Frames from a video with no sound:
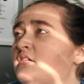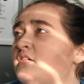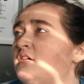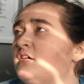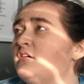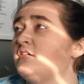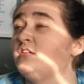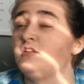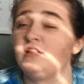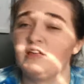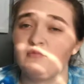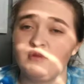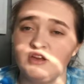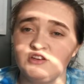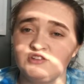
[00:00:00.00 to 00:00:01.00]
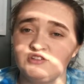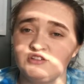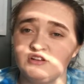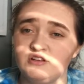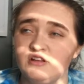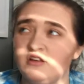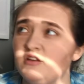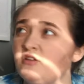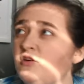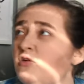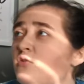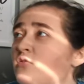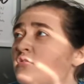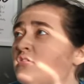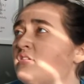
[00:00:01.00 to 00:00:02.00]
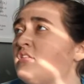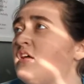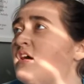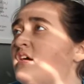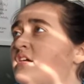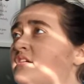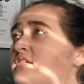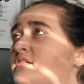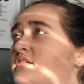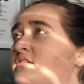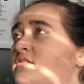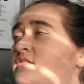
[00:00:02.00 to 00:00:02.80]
claymation, like Coraline and